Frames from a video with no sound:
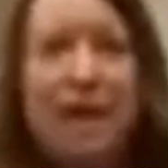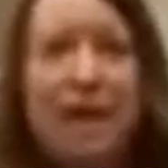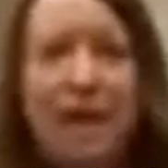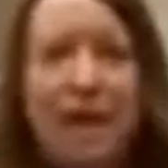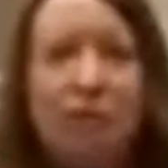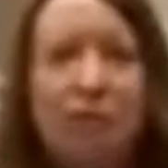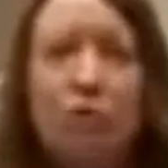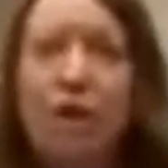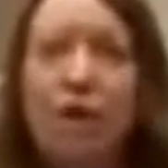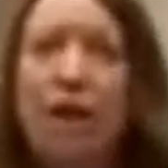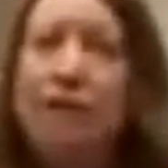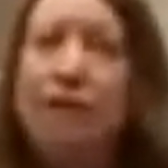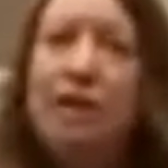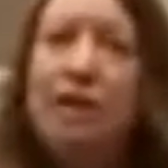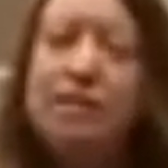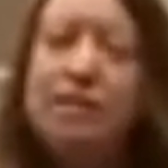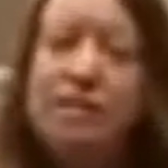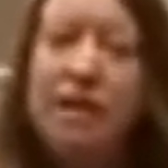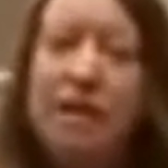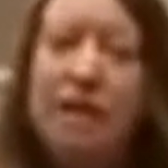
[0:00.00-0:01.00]
and we are
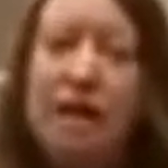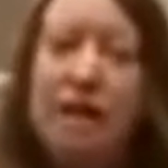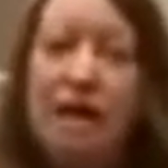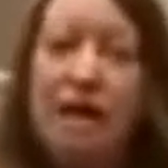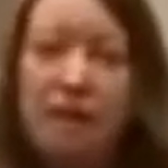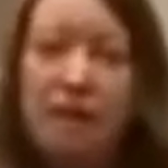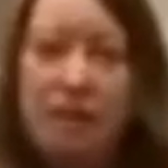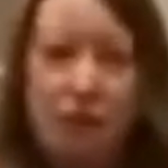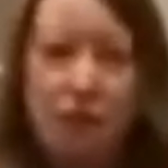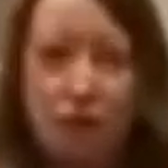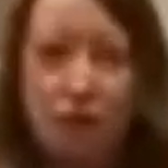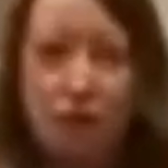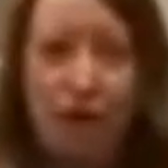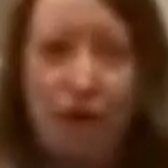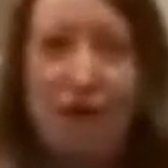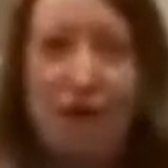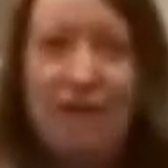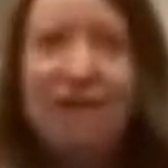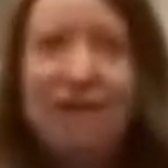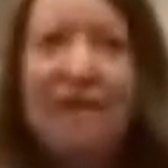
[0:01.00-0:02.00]
at TechCon
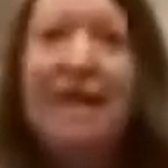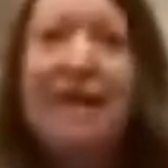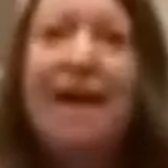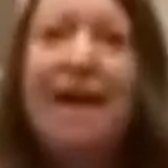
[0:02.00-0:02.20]
Kona